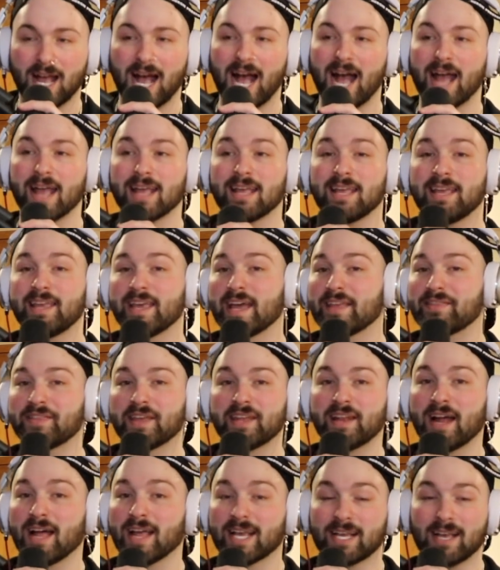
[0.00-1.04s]

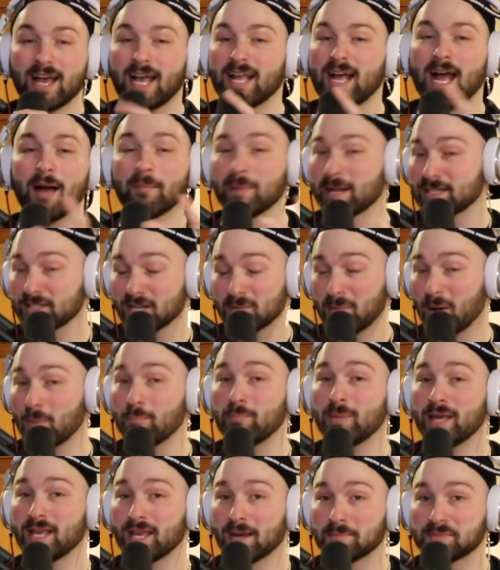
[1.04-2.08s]
that. Like, I'm not talking about
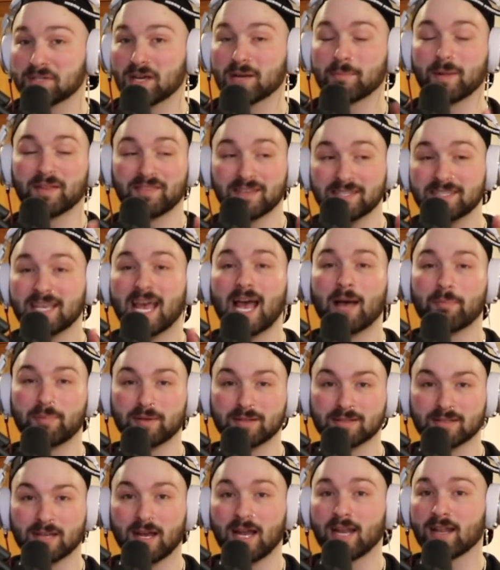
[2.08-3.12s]
me. I'm talking about this
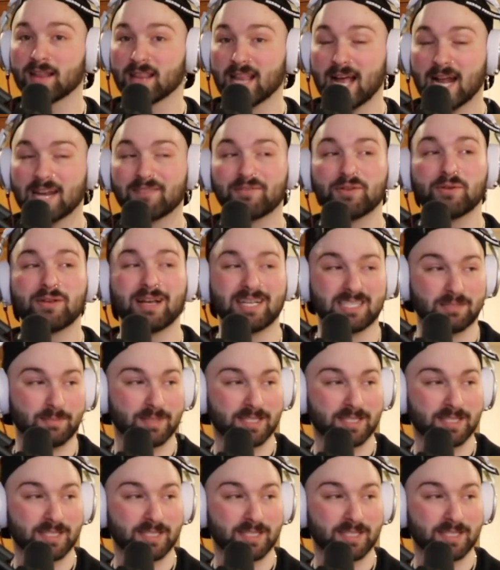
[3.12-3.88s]
happens. And a lot of you guys have